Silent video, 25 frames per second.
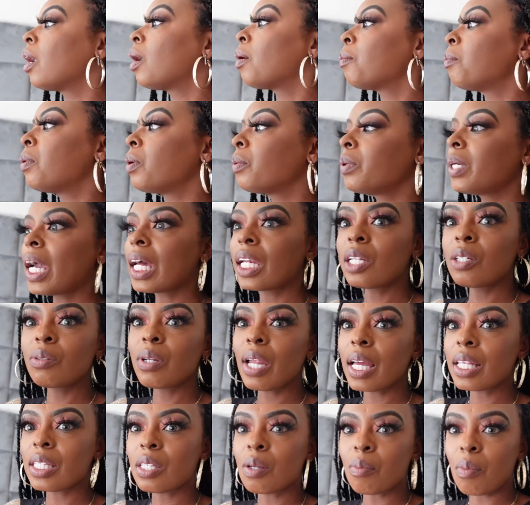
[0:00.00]
But we gotta do
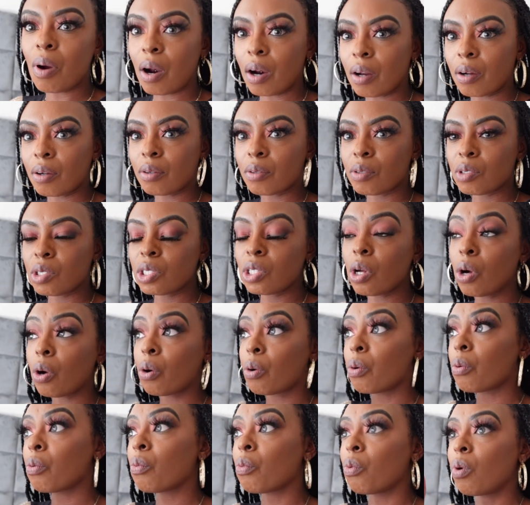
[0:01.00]
that tomorrow.
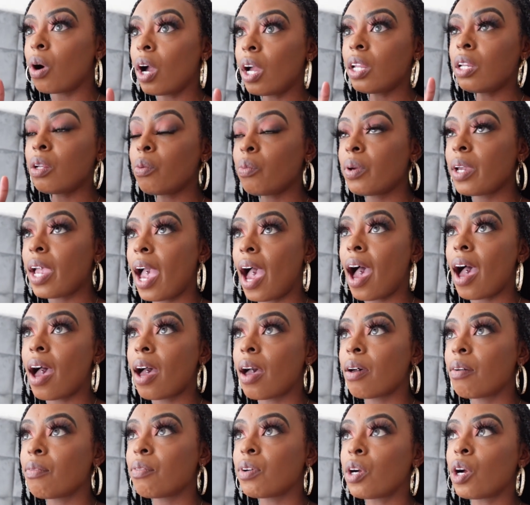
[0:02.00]
So, one, we
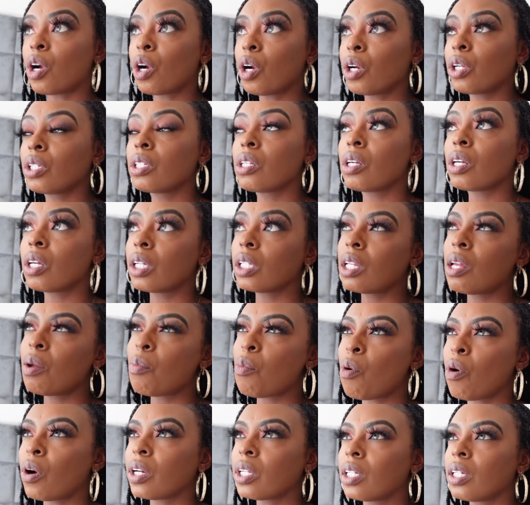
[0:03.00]
have an early, early
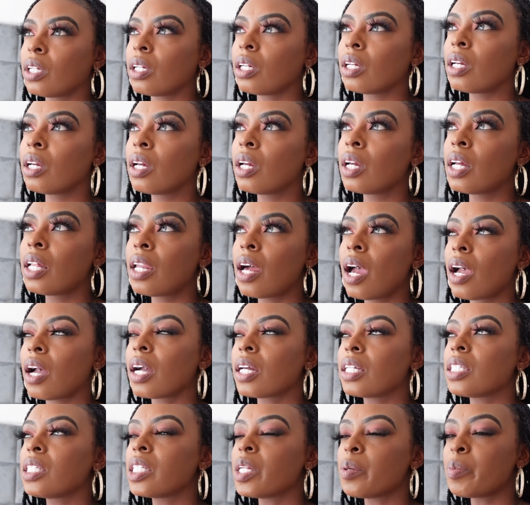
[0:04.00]
morning, like a
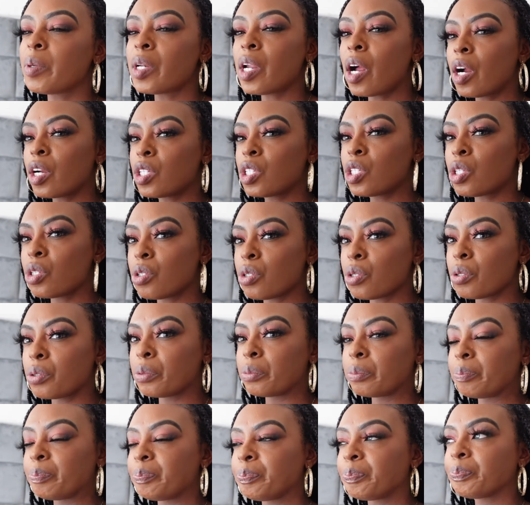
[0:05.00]
seminar to
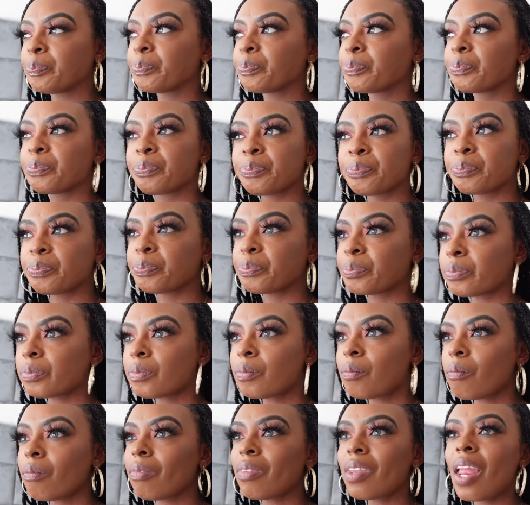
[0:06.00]
do.
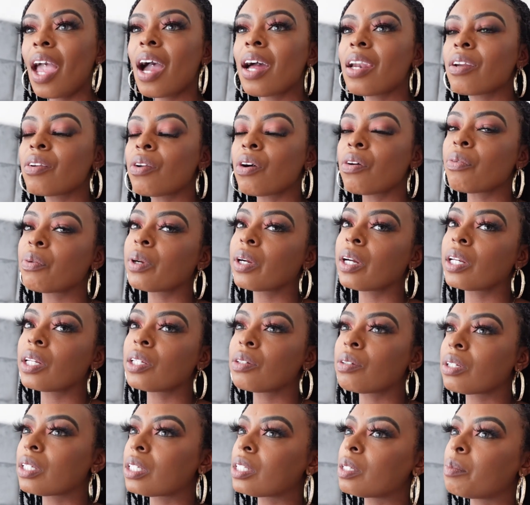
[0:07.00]
I don't know if we're gonna
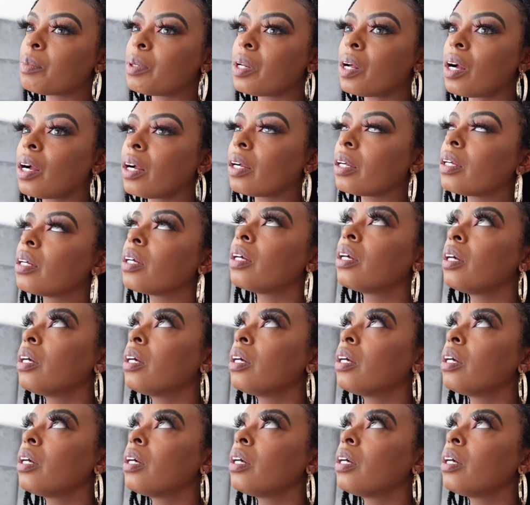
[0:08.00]
do the seminar